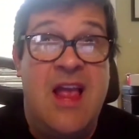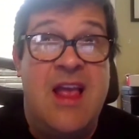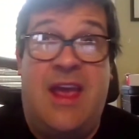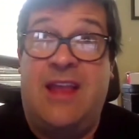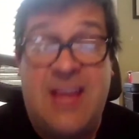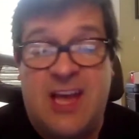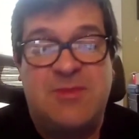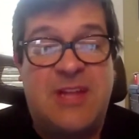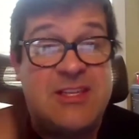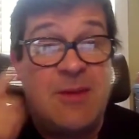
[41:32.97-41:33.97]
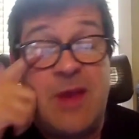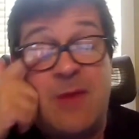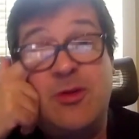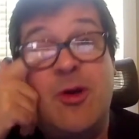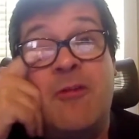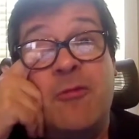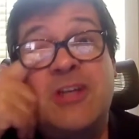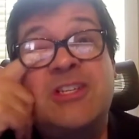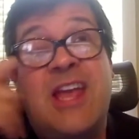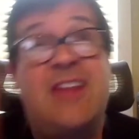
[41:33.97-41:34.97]
It tells me that sometimes you
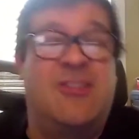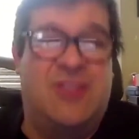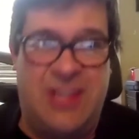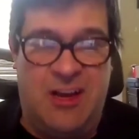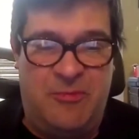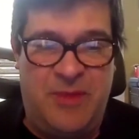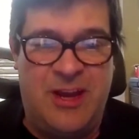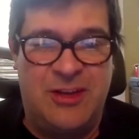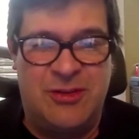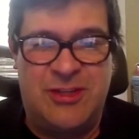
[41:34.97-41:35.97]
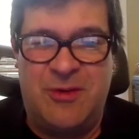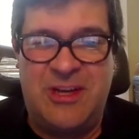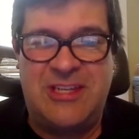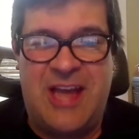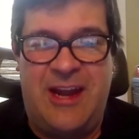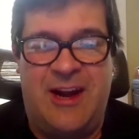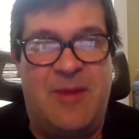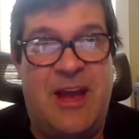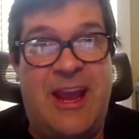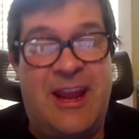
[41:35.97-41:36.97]
overextend yourself because you're so excited
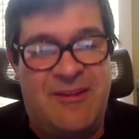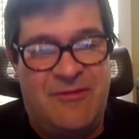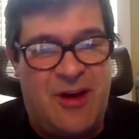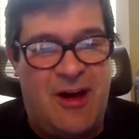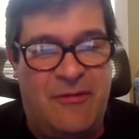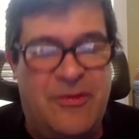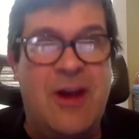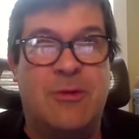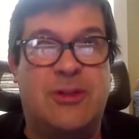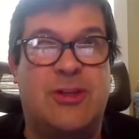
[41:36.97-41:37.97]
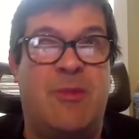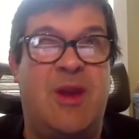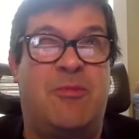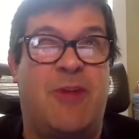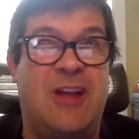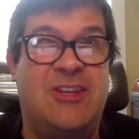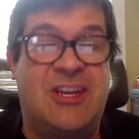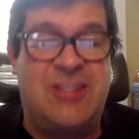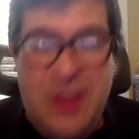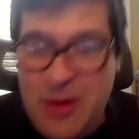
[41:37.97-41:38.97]
about getting involved with so many
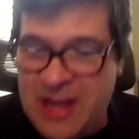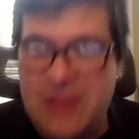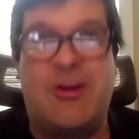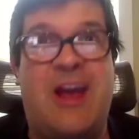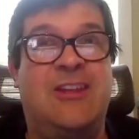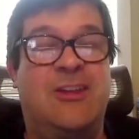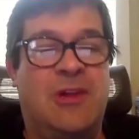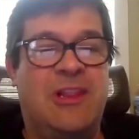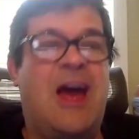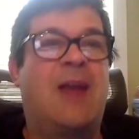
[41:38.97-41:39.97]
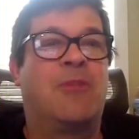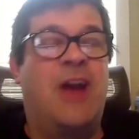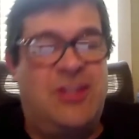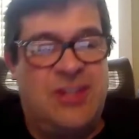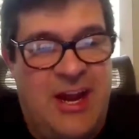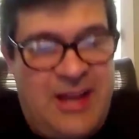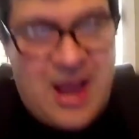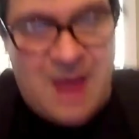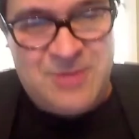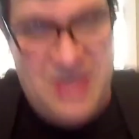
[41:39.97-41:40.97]
projects. You get attracted to a lot of bright, shiny
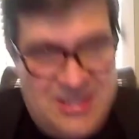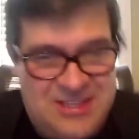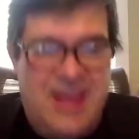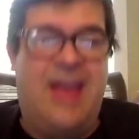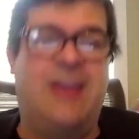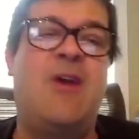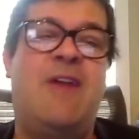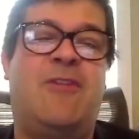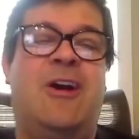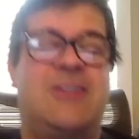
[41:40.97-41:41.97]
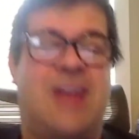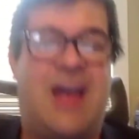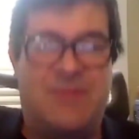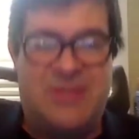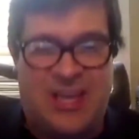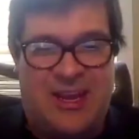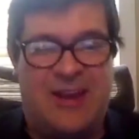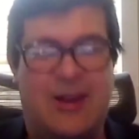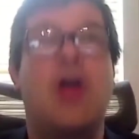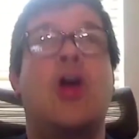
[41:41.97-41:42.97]
objects, and you have a hard time
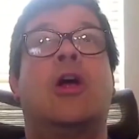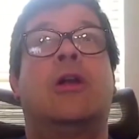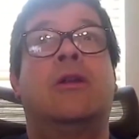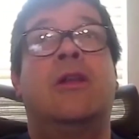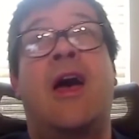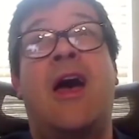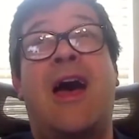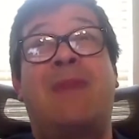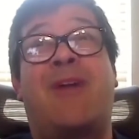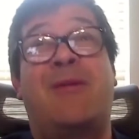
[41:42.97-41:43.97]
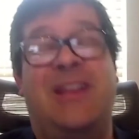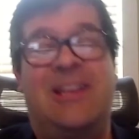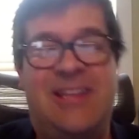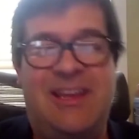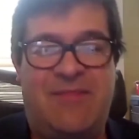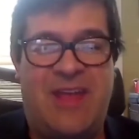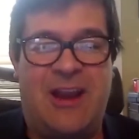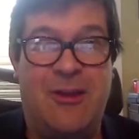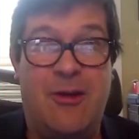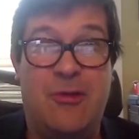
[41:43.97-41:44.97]
saying, nah, I probably need to leave that
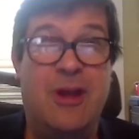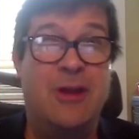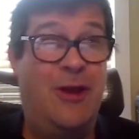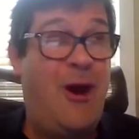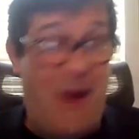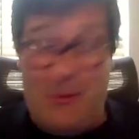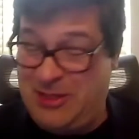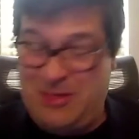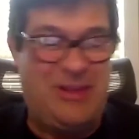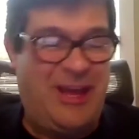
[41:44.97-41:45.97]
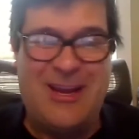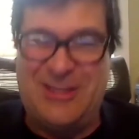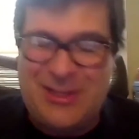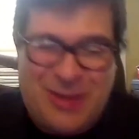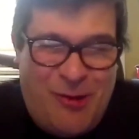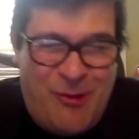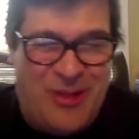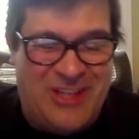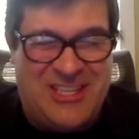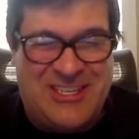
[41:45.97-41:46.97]
alone. No, I want to see what that is. That's cool.
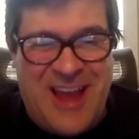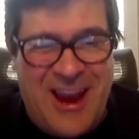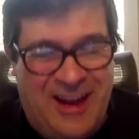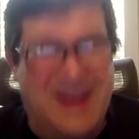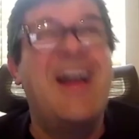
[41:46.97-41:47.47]
That's exciting.